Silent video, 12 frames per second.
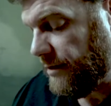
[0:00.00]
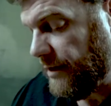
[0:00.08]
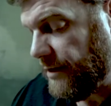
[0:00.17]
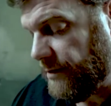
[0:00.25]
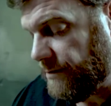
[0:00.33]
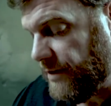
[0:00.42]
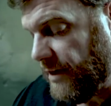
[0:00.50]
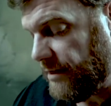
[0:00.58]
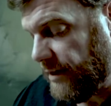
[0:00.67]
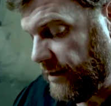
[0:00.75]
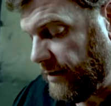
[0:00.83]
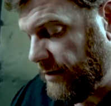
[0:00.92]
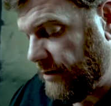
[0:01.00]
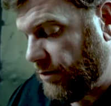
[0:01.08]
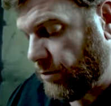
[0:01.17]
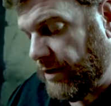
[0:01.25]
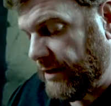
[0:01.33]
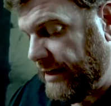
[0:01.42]
thinking of nothing,
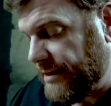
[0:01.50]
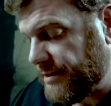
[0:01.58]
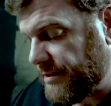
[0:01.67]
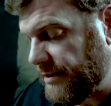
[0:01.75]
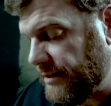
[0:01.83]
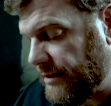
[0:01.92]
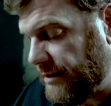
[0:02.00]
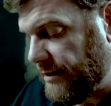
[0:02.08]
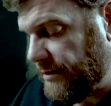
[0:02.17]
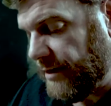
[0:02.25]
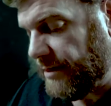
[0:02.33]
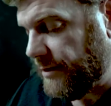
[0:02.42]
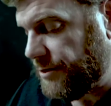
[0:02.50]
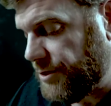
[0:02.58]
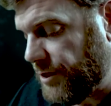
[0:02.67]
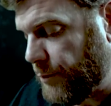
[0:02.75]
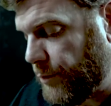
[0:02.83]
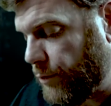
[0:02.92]
or at least nothing
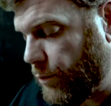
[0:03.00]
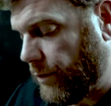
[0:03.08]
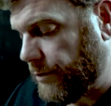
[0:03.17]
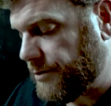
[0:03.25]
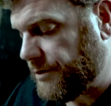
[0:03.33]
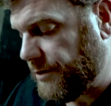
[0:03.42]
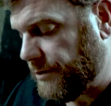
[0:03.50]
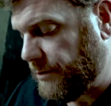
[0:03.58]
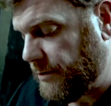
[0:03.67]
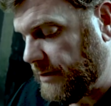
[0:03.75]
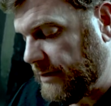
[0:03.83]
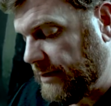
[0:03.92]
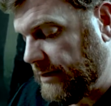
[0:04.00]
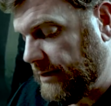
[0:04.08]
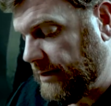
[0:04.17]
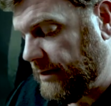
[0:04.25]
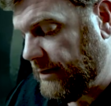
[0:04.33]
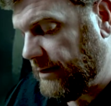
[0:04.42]
she could put words to.
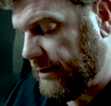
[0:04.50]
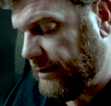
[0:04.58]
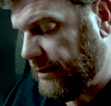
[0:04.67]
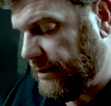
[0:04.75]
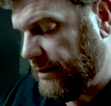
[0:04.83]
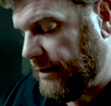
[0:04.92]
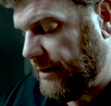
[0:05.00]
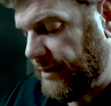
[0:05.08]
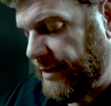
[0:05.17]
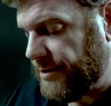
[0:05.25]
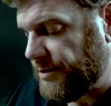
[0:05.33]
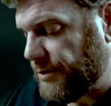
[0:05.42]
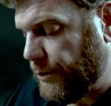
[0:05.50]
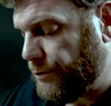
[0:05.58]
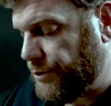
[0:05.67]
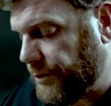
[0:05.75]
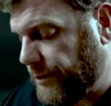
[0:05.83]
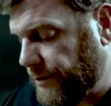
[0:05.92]
These
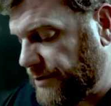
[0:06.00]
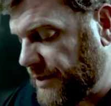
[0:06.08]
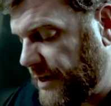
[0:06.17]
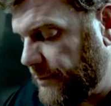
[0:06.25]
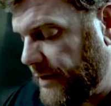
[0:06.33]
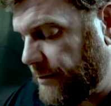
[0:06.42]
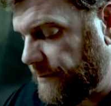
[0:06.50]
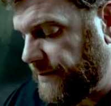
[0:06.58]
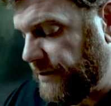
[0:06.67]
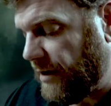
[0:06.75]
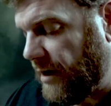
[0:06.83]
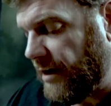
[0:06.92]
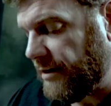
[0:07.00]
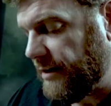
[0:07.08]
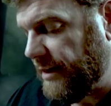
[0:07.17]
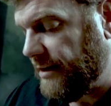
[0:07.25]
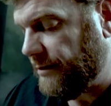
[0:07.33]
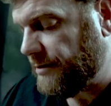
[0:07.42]
sojourns made her feel
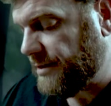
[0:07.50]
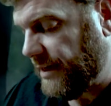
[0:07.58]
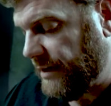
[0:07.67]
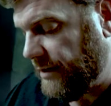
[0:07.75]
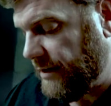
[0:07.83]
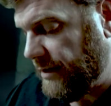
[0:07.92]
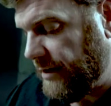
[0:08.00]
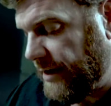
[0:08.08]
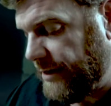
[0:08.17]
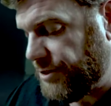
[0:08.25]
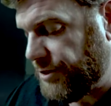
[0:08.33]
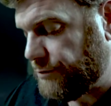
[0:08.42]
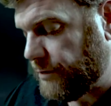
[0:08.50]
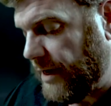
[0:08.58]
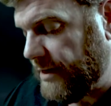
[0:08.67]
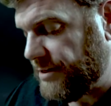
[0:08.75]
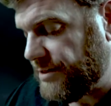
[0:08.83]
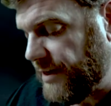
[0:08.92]
oddly guilty, and she
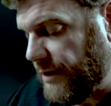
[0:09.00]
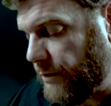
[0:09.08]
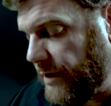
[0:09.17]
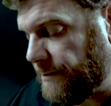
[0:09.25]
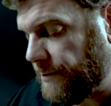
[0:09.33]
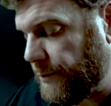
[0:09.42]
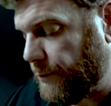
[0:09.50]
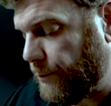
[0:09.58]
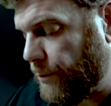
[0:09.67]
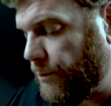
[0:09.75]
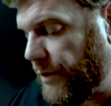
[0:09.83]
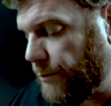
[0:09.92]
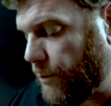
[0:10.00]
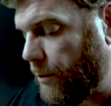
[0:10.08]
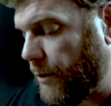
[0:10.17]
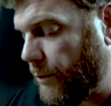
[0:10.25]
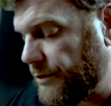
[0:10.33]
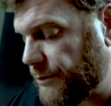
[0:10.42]
tried to stay away from the room when
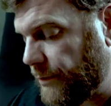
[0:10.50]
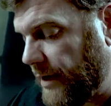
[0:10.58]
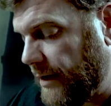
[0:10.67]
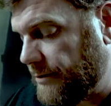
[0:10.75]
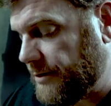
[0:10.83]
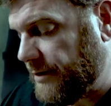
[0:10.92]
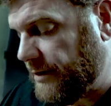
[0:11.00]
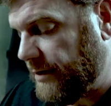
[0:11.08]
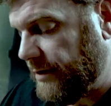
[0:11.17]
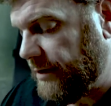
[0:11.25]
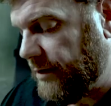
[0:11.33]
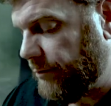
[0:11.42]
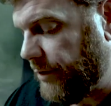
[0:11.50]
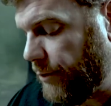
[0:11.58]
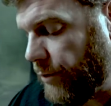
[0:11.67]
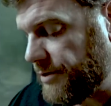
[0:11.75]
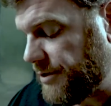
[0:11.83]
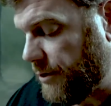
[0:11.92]
Rory was around, but
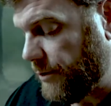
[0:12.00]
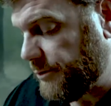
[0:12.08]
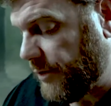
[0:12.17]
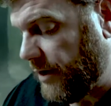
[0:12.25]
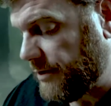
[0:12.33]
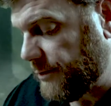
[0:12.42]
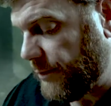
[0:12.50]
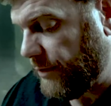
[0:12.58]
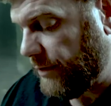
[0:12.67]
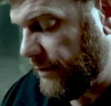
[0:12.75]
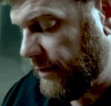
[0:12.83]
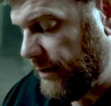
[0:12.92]
it wasn't always possible.